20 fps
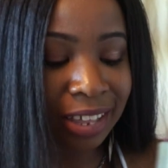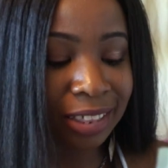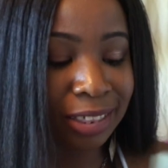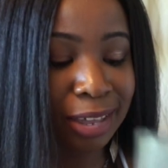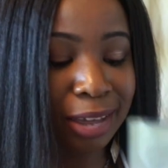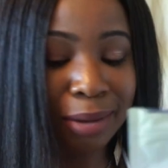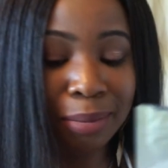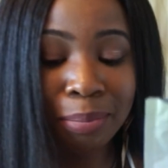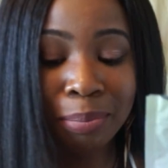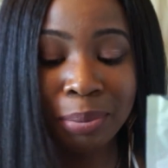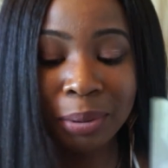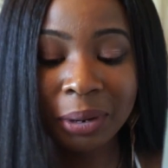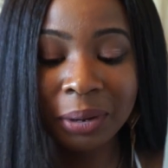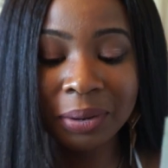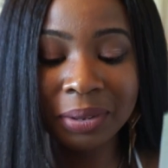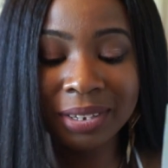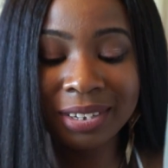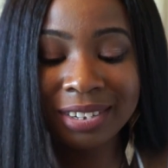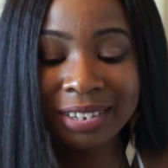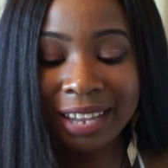They
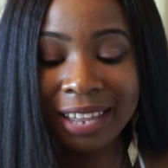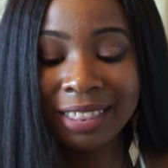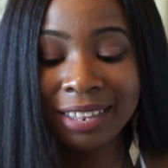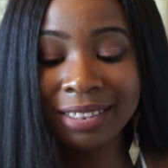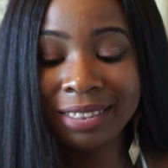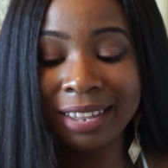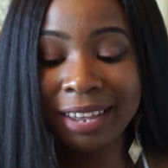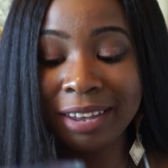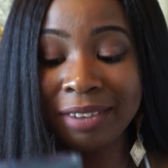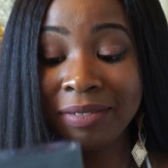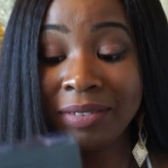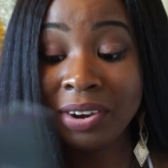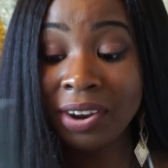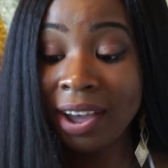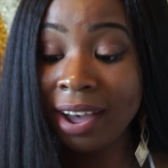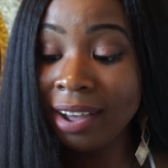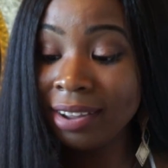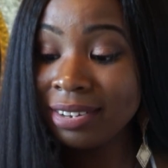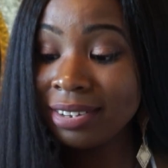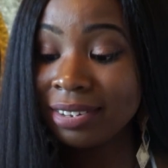both say that they have
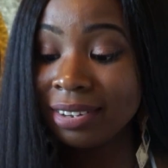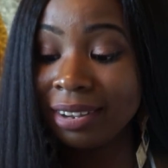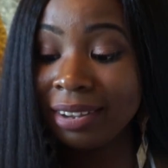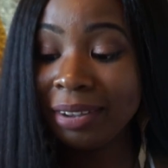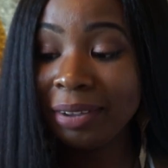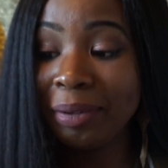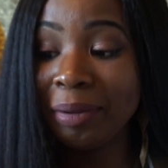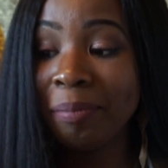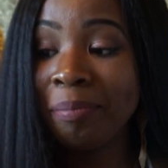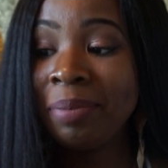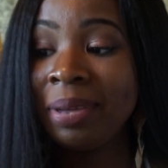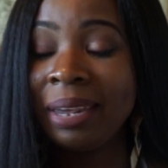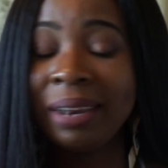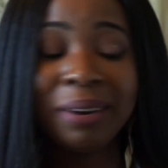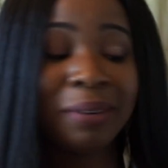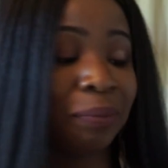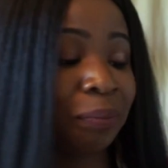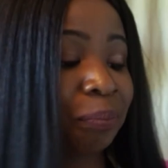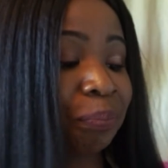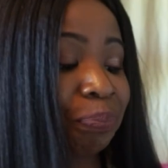not
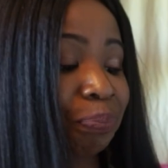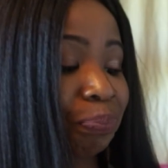been